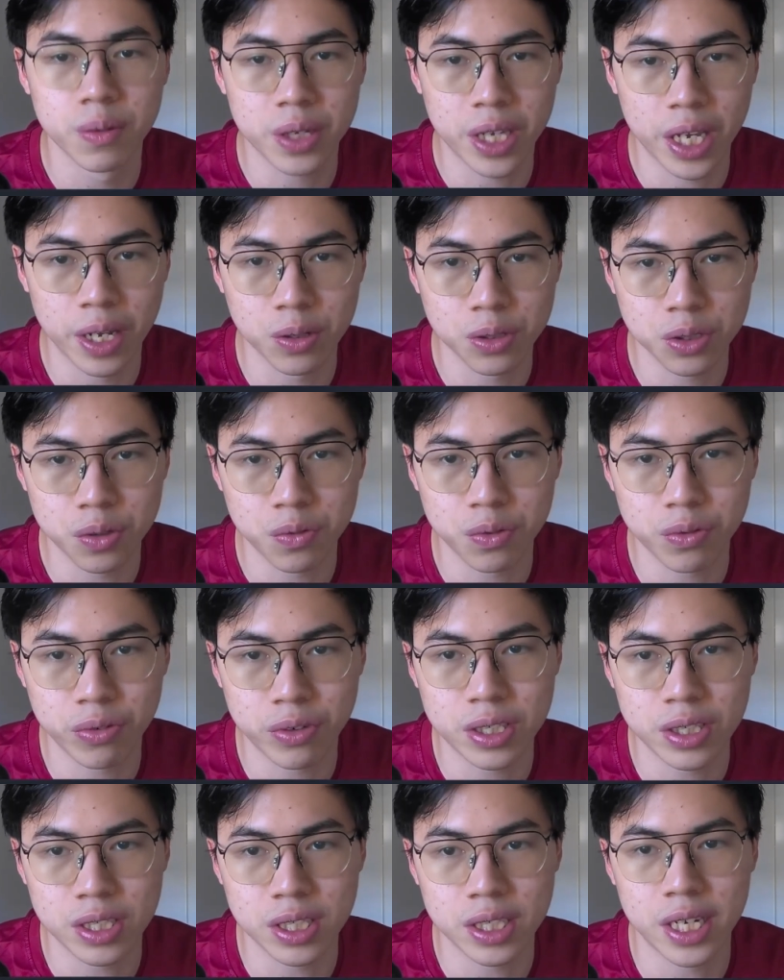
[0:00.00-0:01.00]
we can also
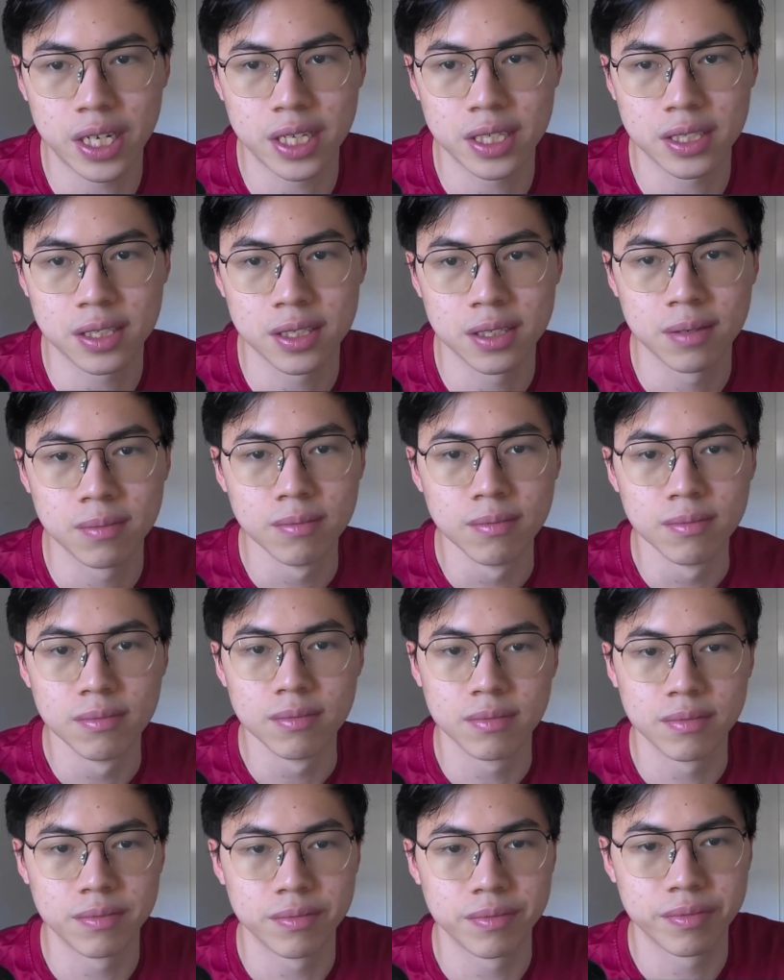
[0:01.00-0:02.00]
rephrase it as
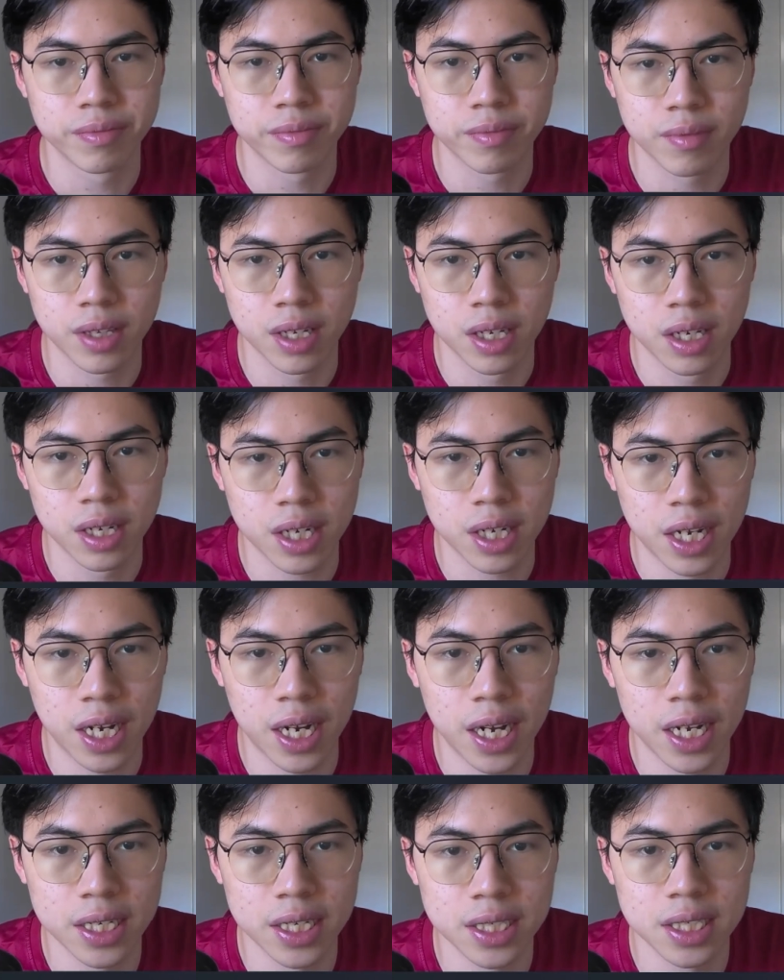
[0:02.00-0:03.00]

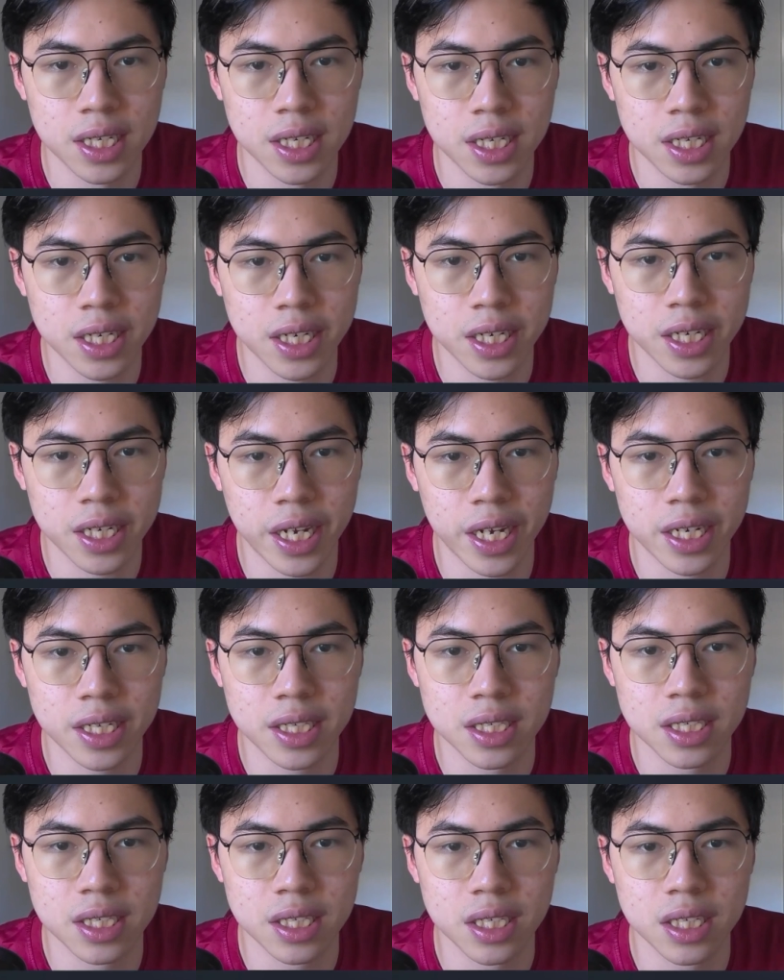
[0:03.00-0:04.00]
can't
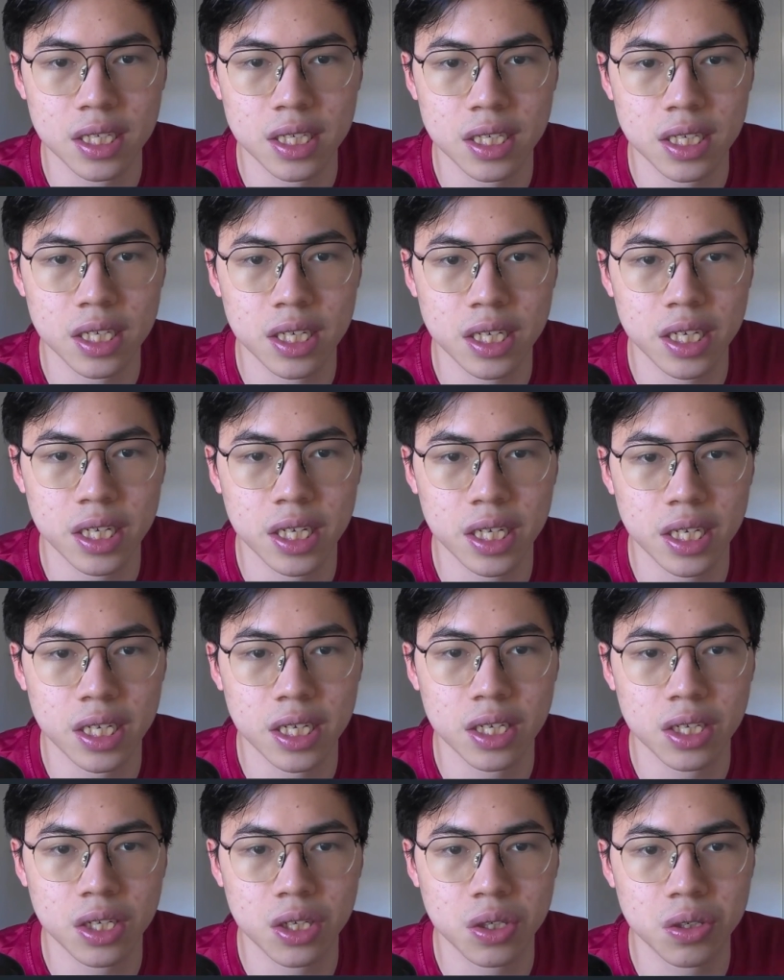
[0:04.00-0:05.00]
get
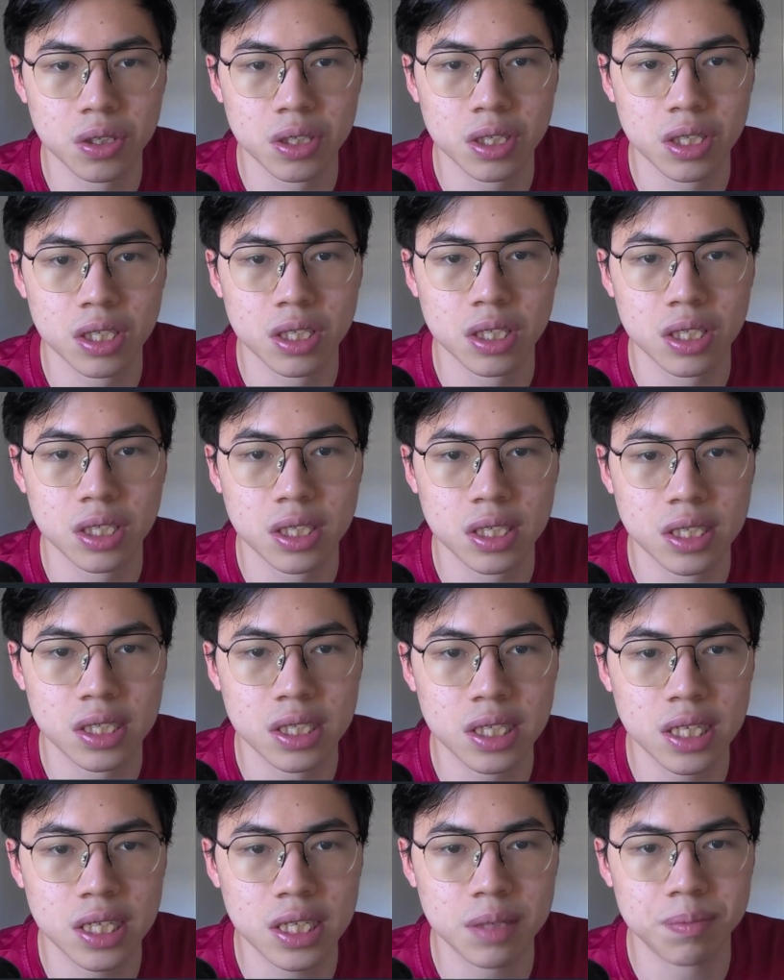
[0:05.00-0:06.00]
a good
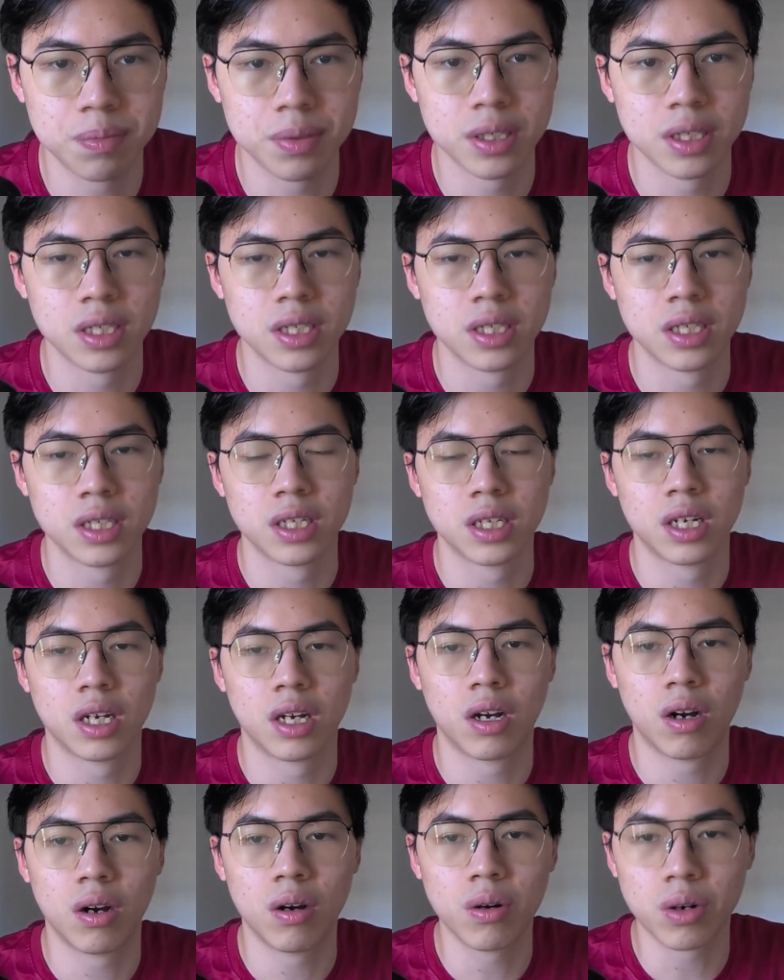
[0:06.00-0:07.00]
sleep
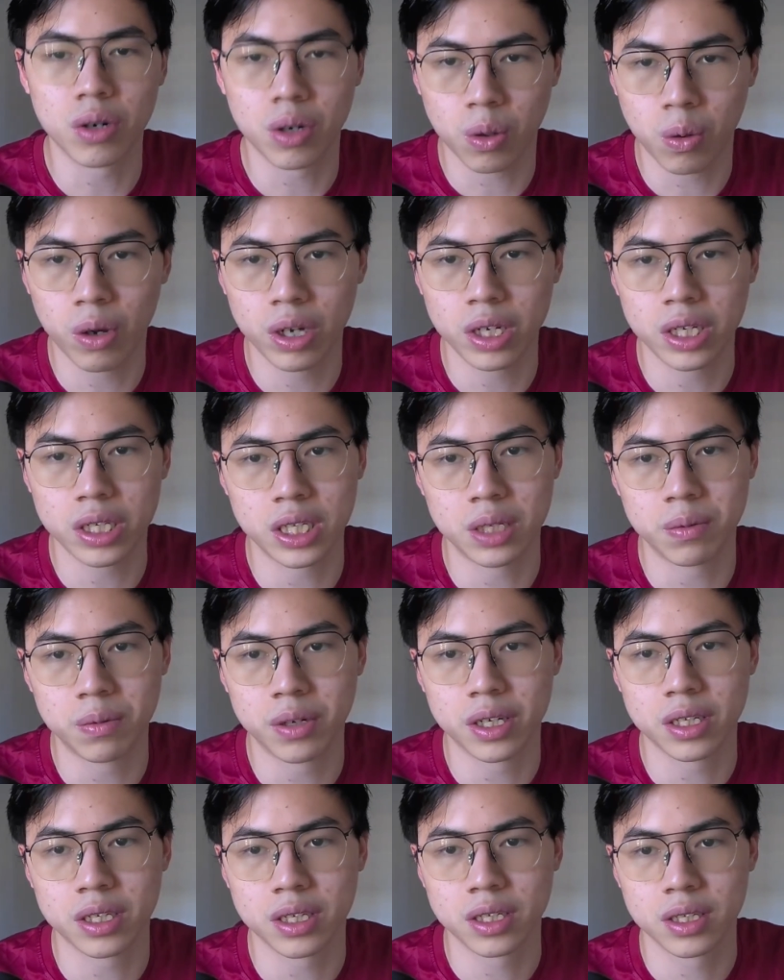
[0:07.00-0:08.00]
or a quality
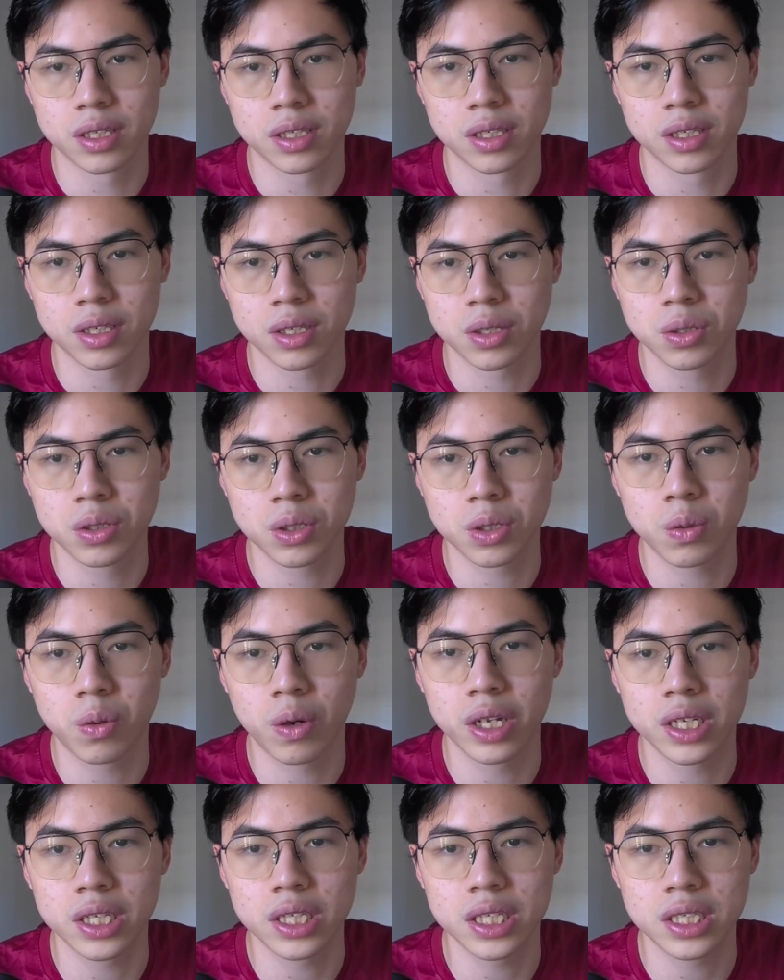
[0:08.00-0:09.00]
one. Good
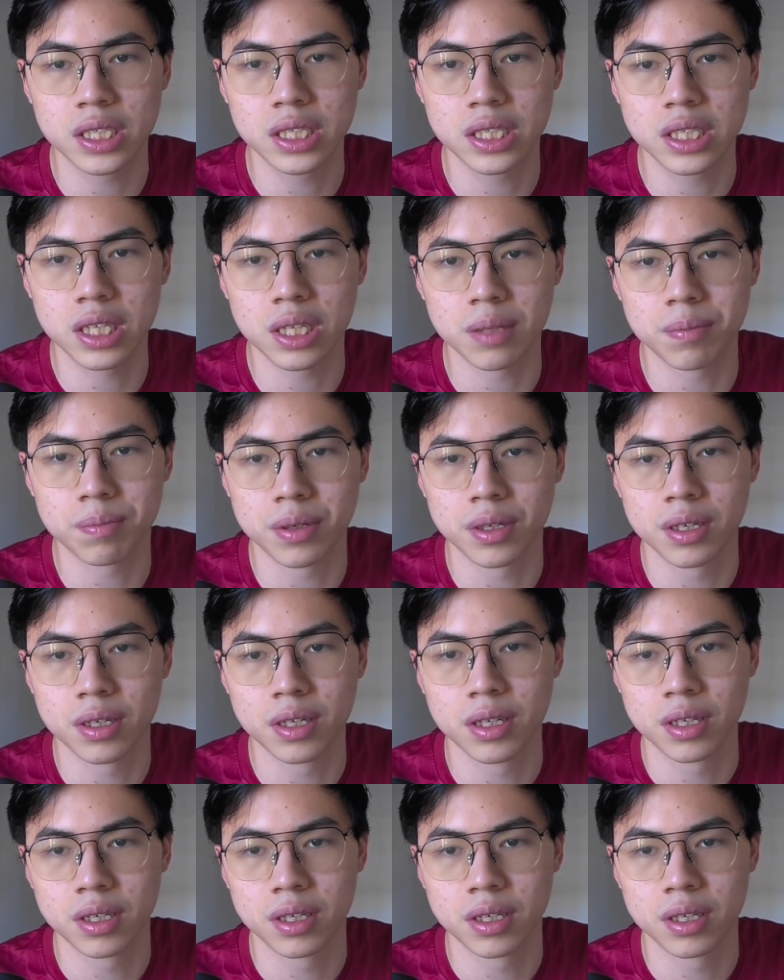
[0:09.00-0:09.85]
quality sleep.